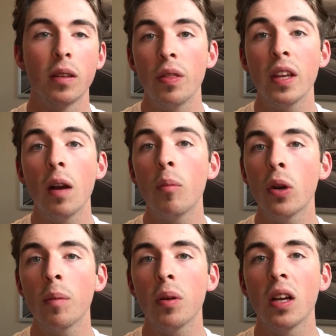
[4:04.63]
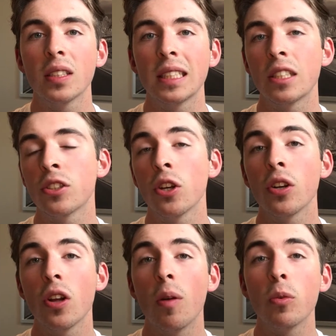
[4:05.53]
The onboarding process has
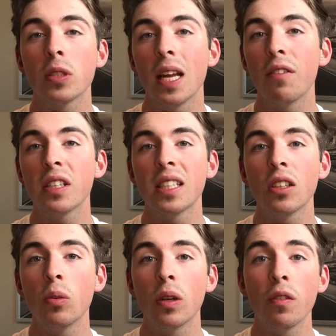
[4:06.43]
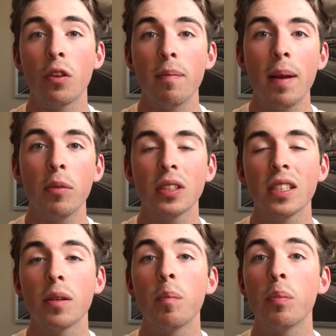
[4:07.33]
turned almost every single one of their members
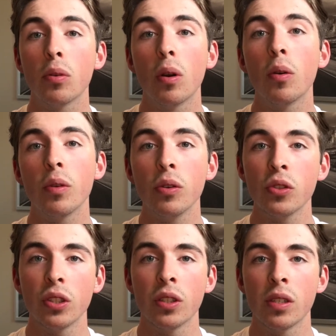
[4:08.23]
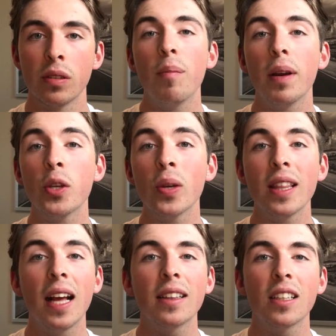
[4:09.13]
into pro users. By doing
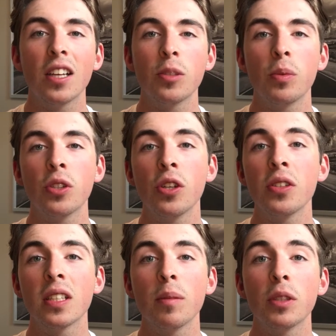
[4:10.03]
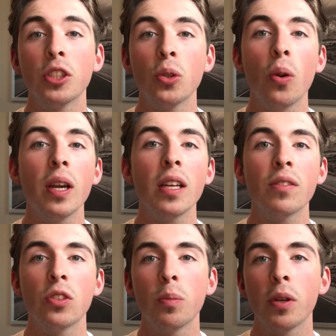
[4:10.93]
that, the customers are using the majority of
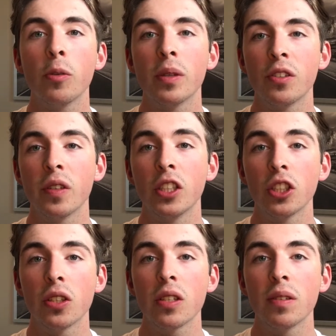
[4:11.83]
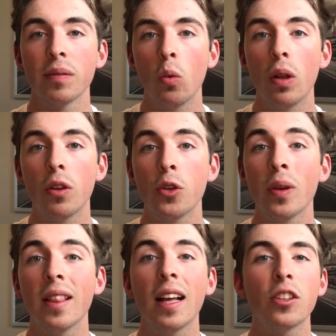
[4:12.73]
Superhuman's features. When they're
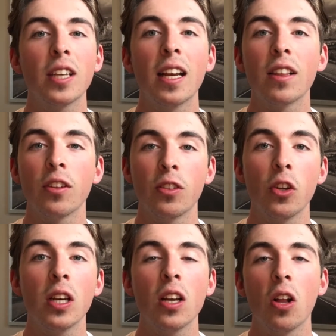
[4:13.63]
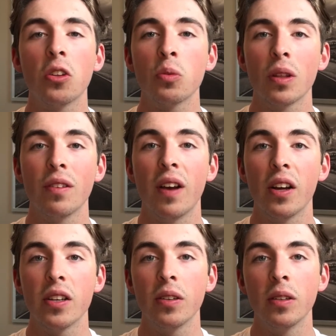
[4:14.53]
doing that, they're getting the $30 worth of
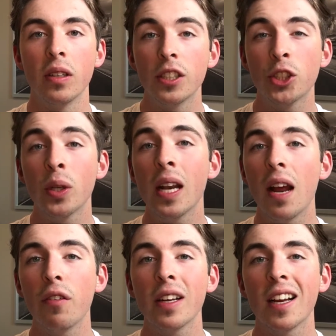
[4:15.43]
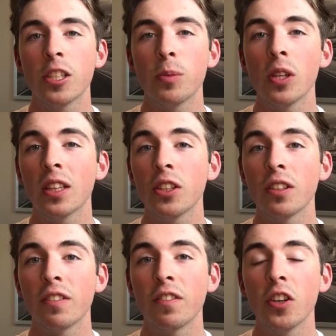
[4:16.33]
value. Treat every customer like they're
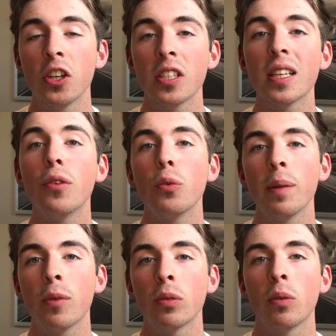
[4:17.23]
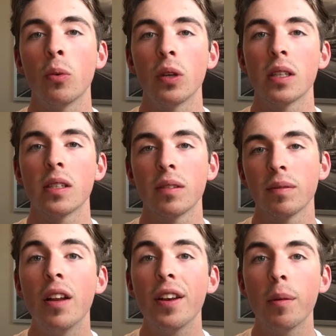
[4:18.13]
your first and reap the rewards.
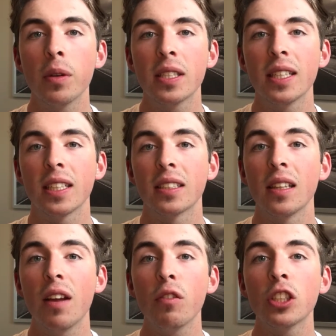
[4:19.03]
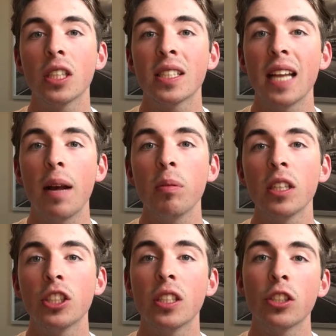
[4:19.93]
Number 6, leverage
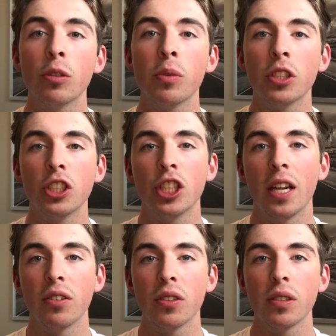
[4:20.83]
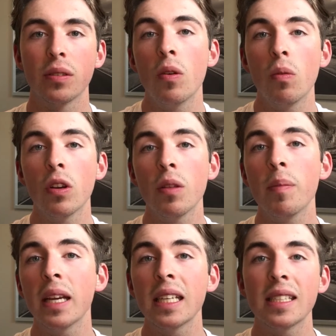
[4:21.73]
established distribution channels. One of the
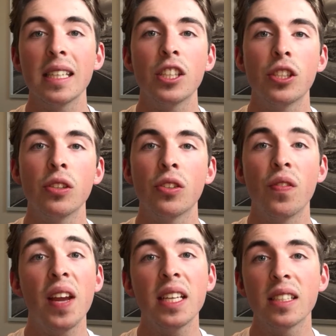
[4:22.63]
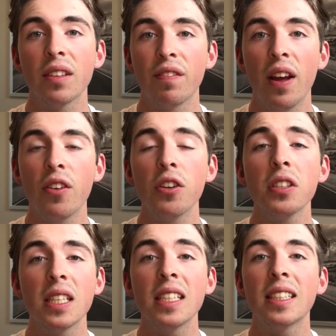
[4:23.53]
biggest issues facing
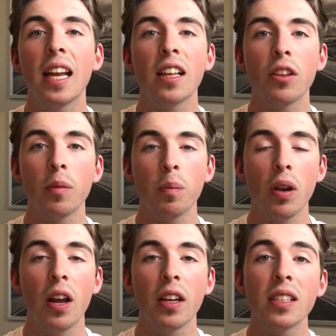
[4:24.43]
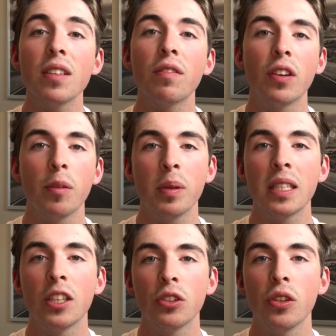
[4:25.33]
founders is getting their product in front of
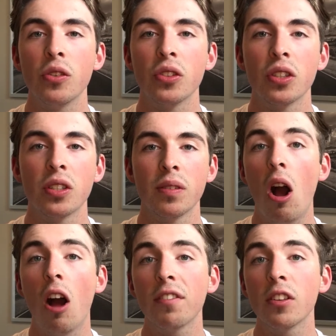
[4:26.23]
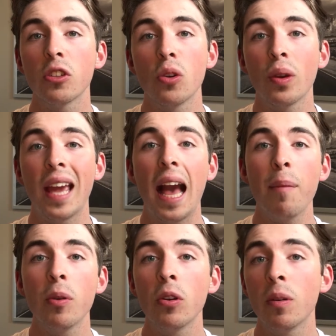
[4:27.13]
potential users. Often there's no
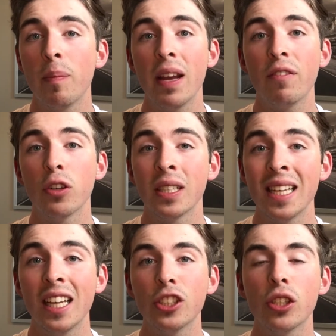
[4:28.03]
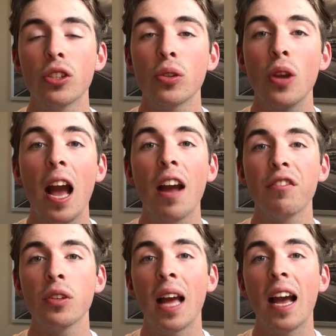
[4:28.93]
capital to pay for attention, so you have
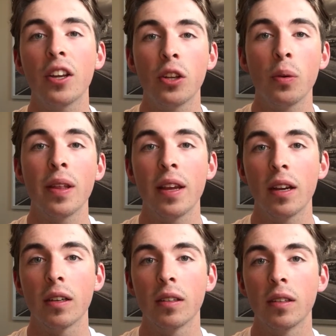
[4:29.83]
to hack your way there.